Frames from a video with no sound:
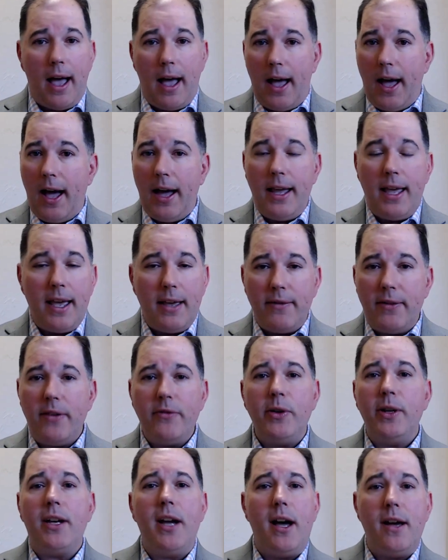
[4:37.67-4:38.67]
I have
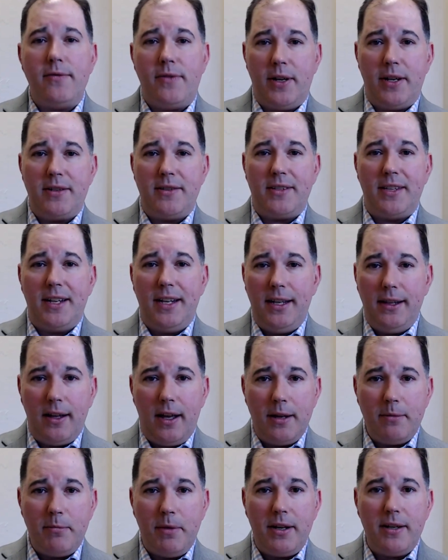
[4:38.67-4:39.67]
every confidence that
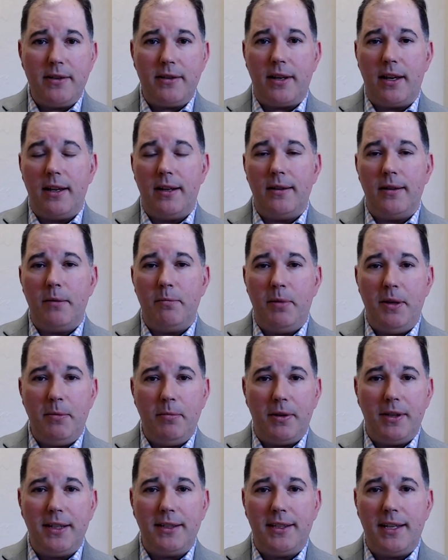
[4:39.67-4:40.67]
Elon Musk and the
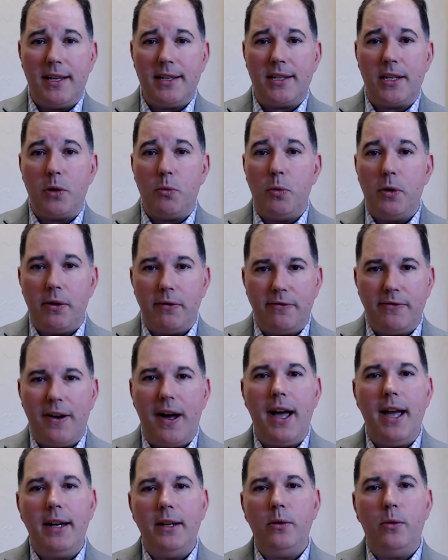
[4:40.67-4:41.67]
people at Tesla will
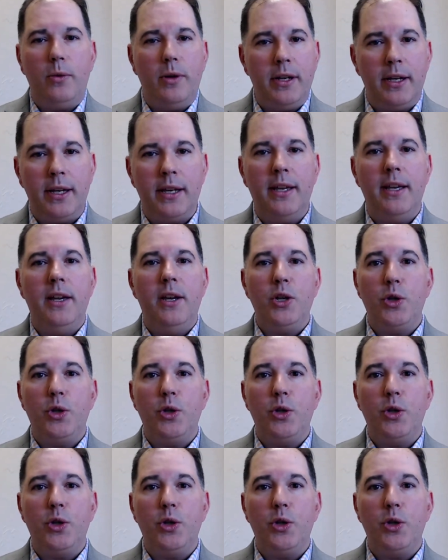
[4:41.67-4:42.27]
find a way